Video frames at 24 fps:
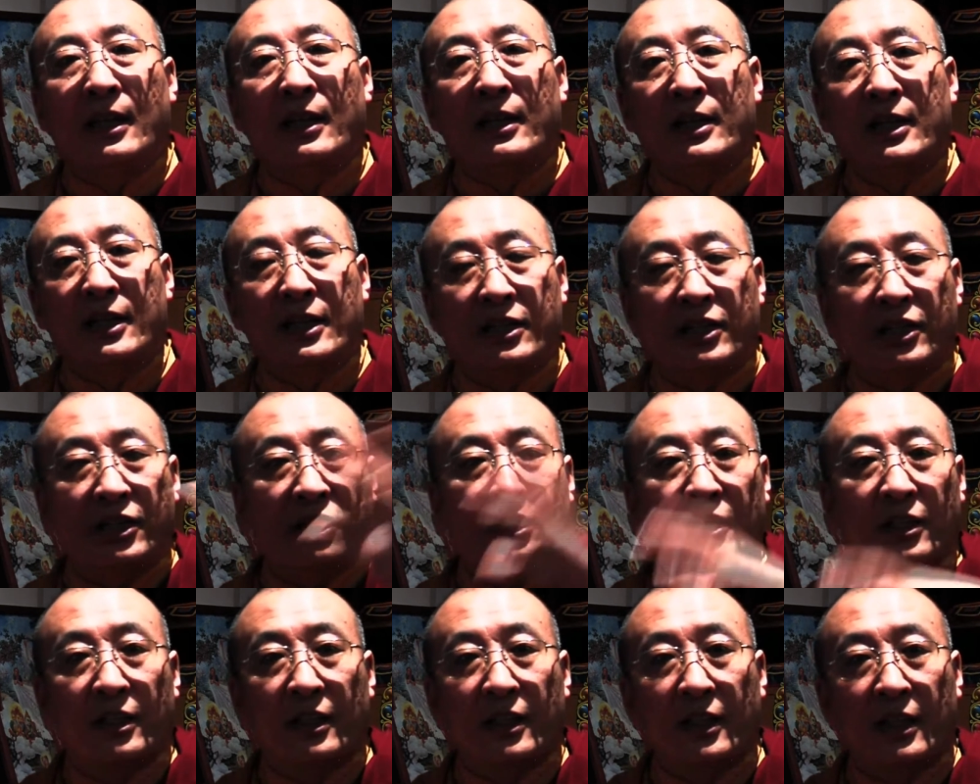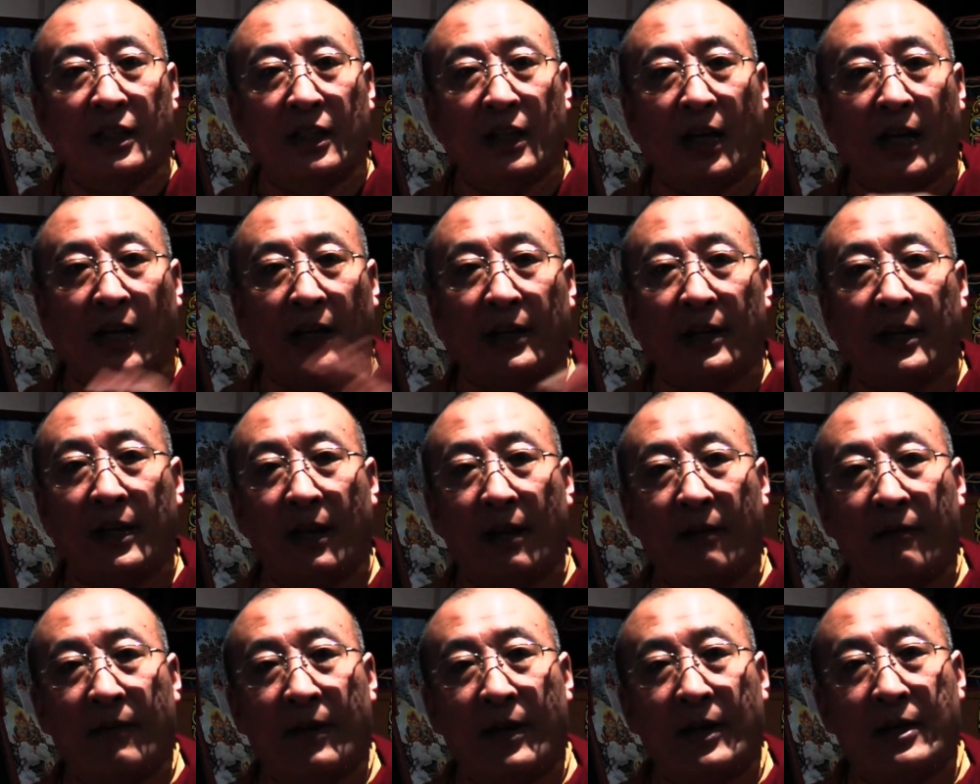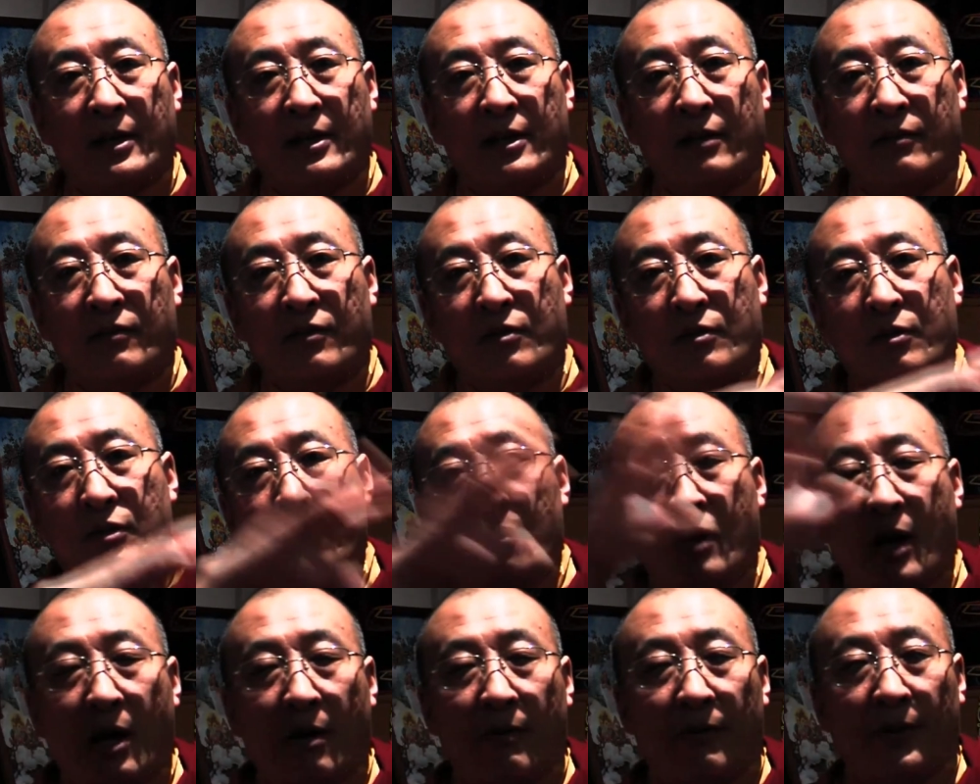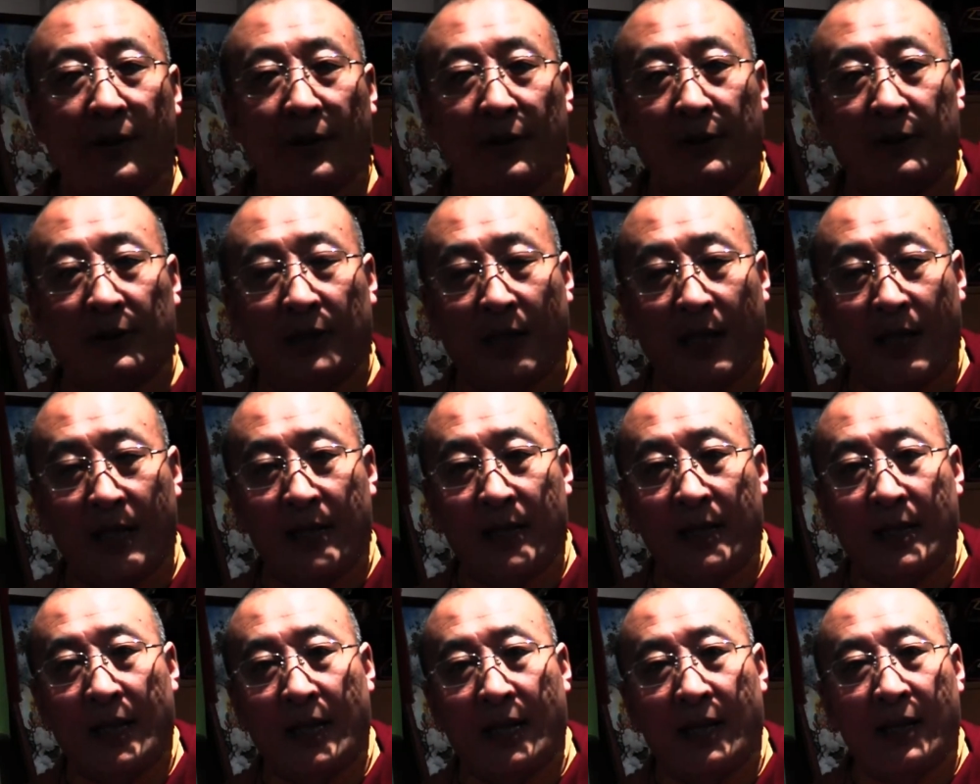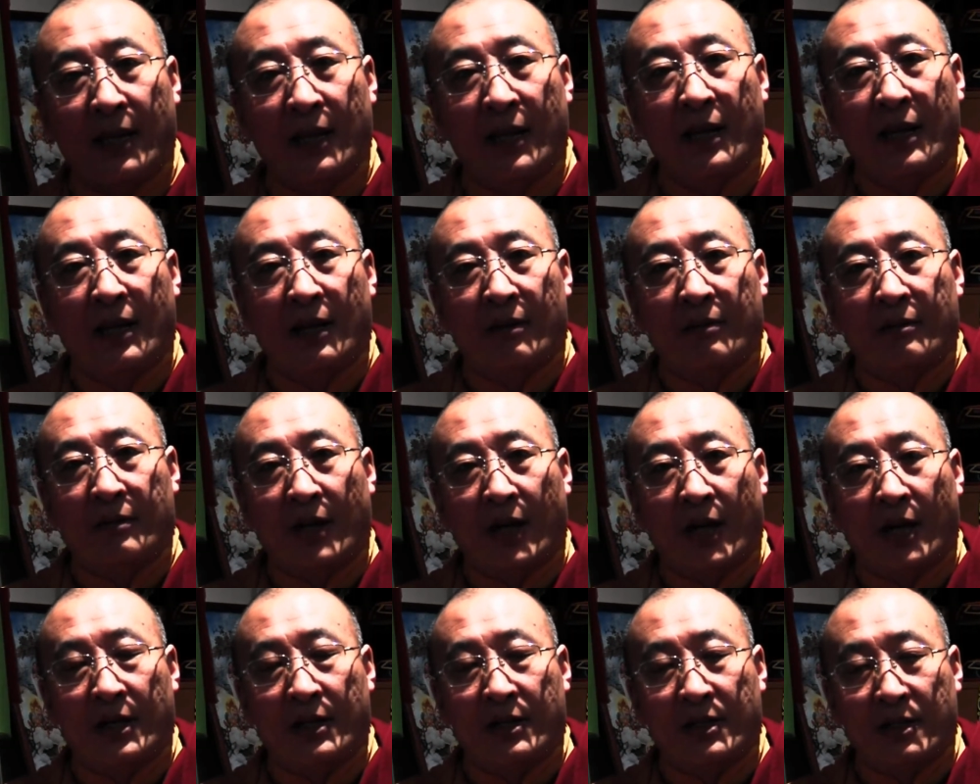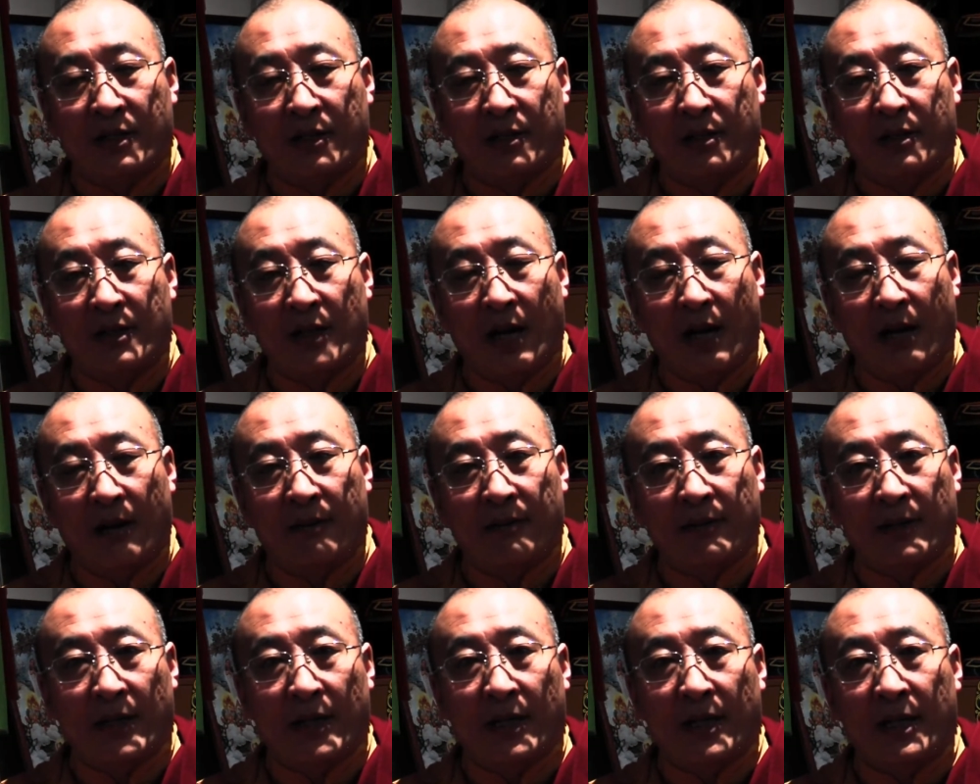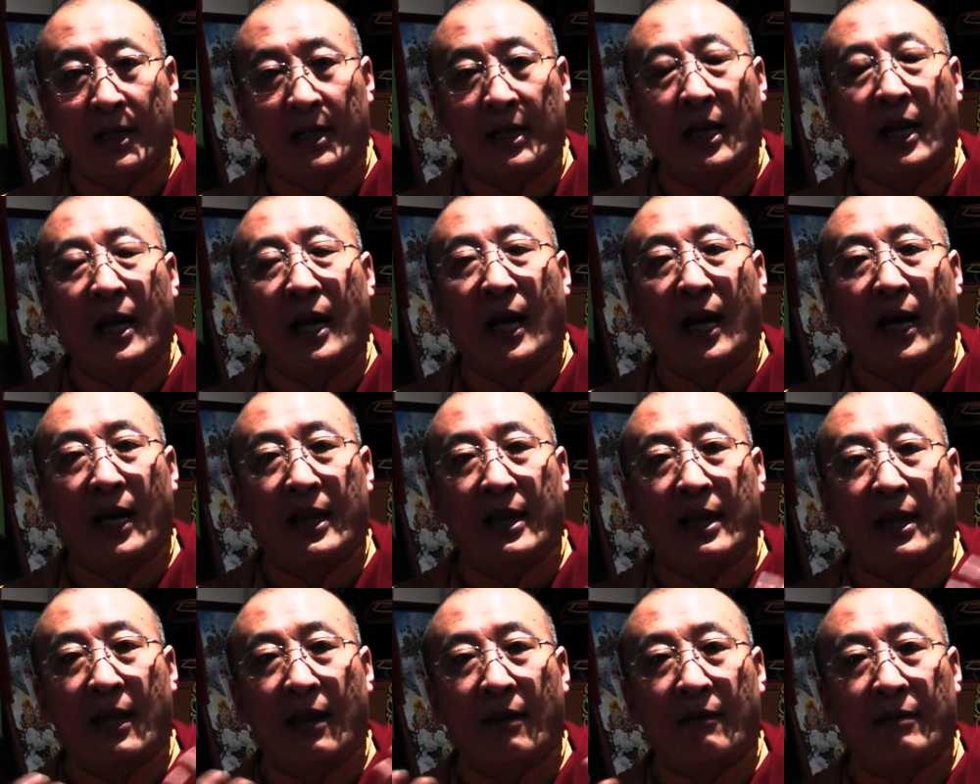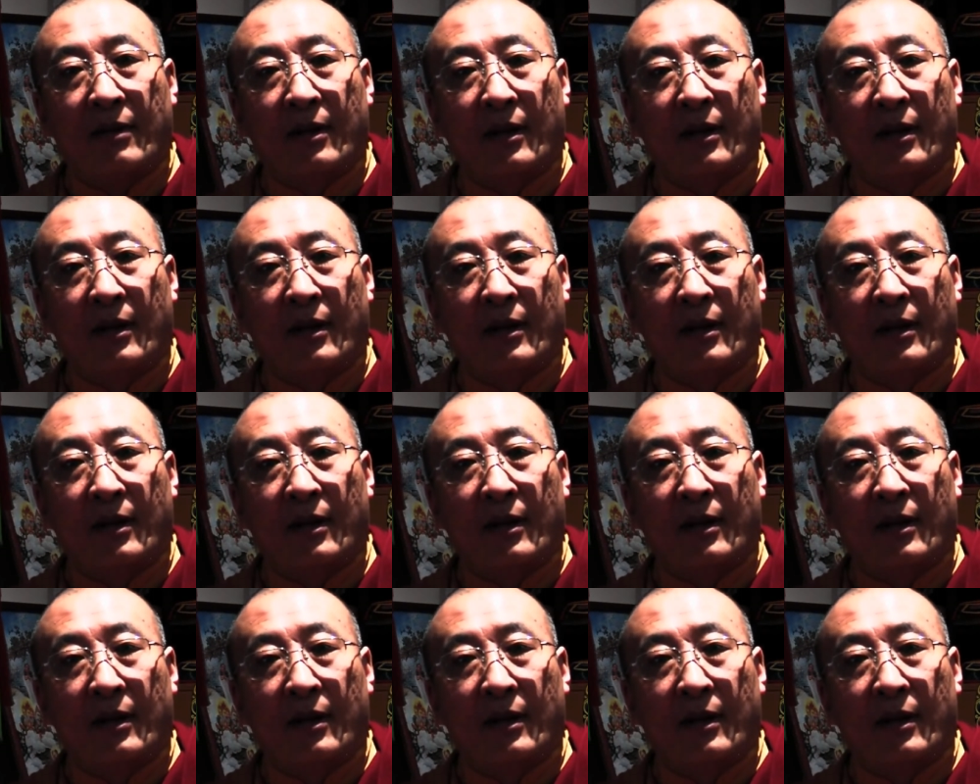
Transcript: the journey, and they went to travel, and they write diary, and they